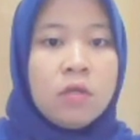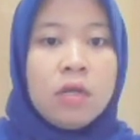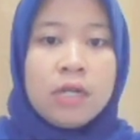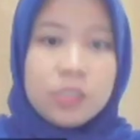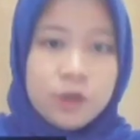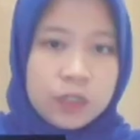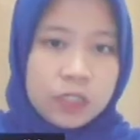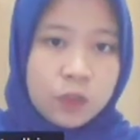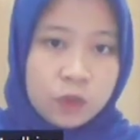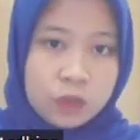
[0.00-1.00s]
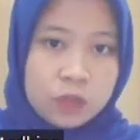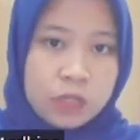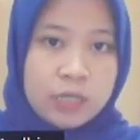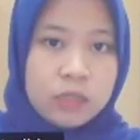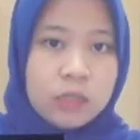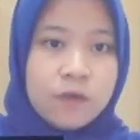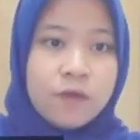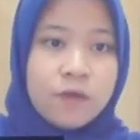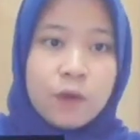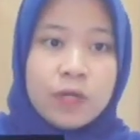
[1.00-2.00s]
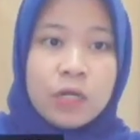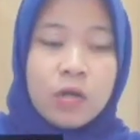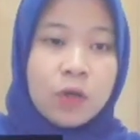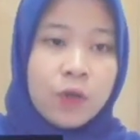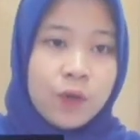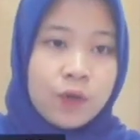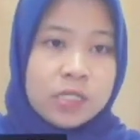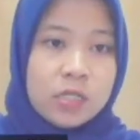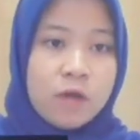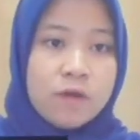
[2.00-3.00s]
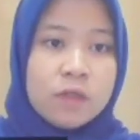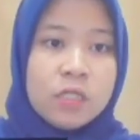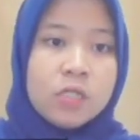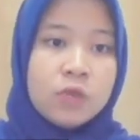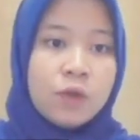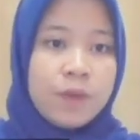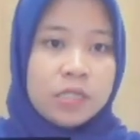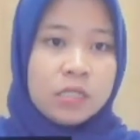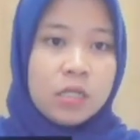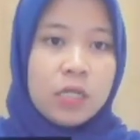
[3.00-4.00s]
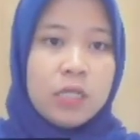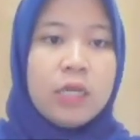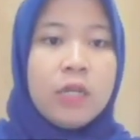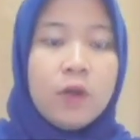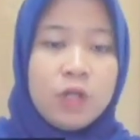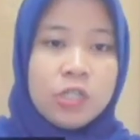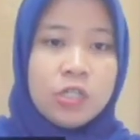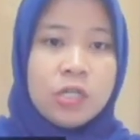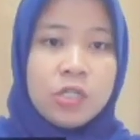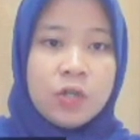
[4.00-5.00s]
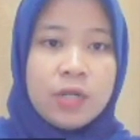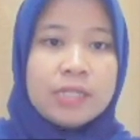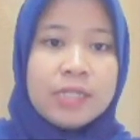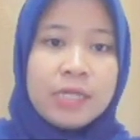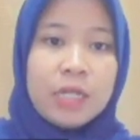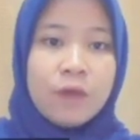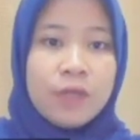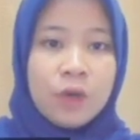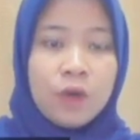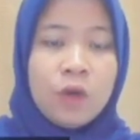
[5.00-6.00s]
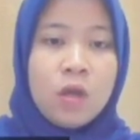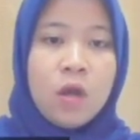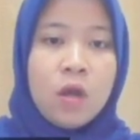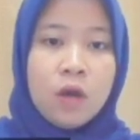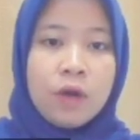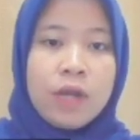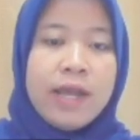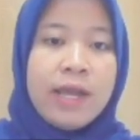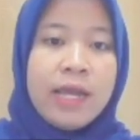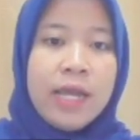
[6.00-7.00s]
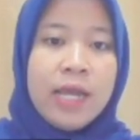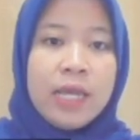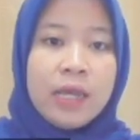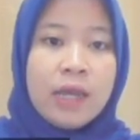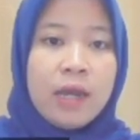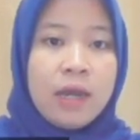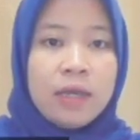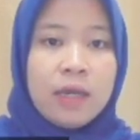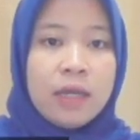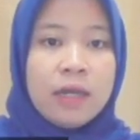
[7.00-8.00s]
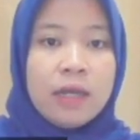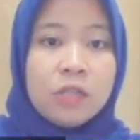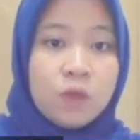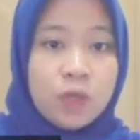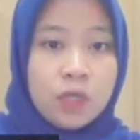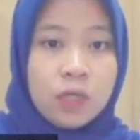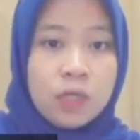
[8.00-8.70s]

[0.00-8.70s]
restriction goods, and the frequent occurrence of disturbance in the Indonesian National Single Window or INSW,